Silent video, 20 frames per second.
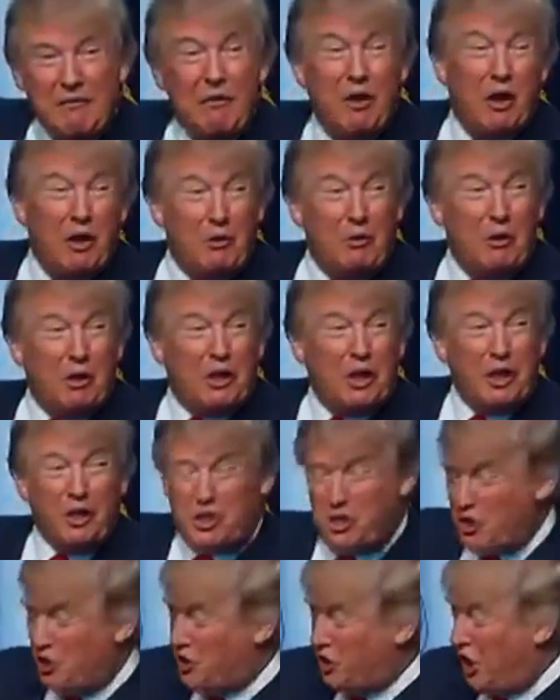Very
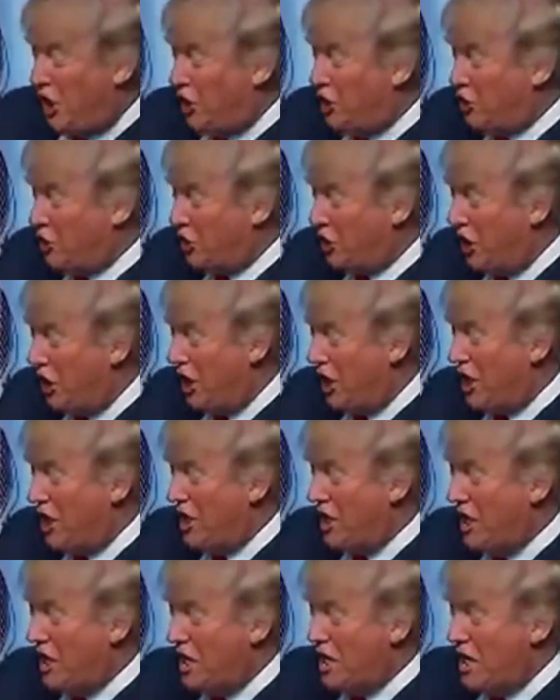religious, actually,
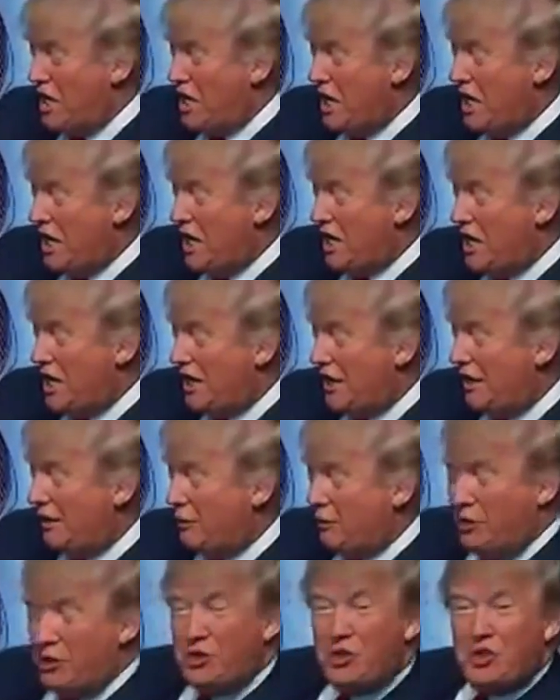and
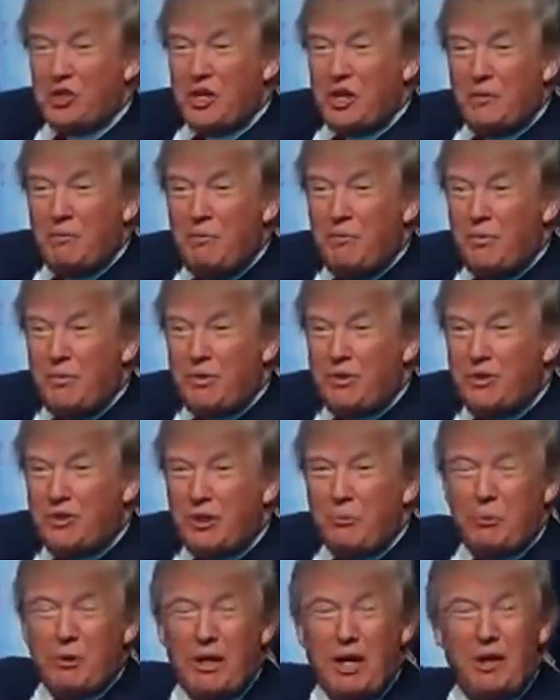it was
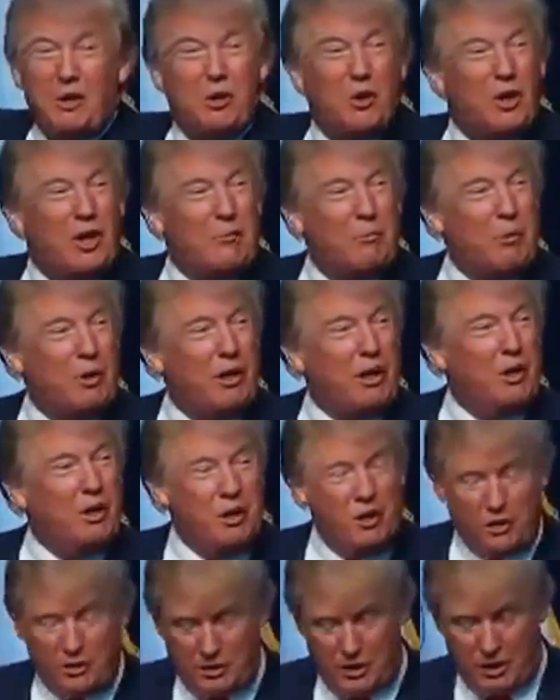something I thought I'd bring
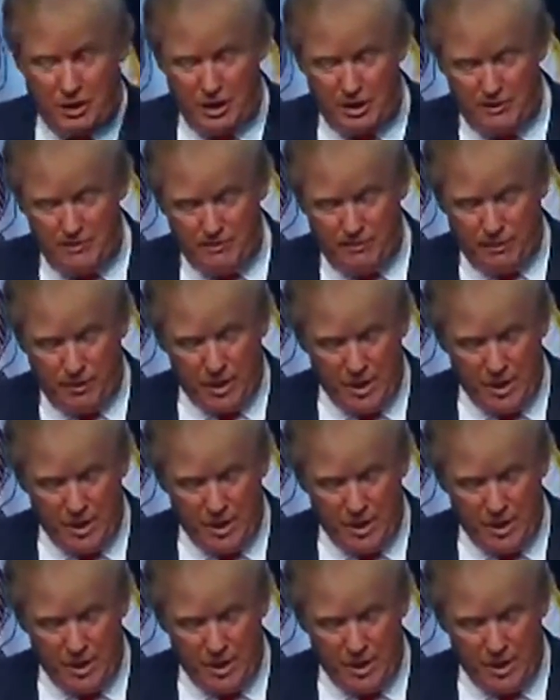along today,